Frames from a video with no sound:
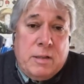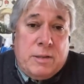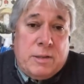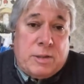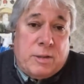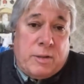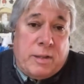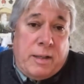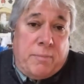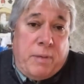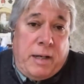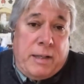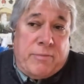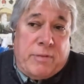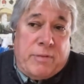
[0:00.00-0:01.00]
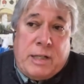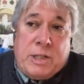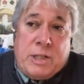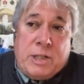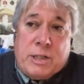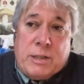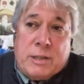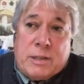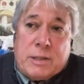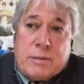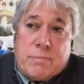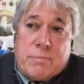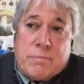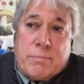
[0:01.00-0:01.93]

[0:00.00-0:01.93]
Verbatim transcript: So then my invitation is,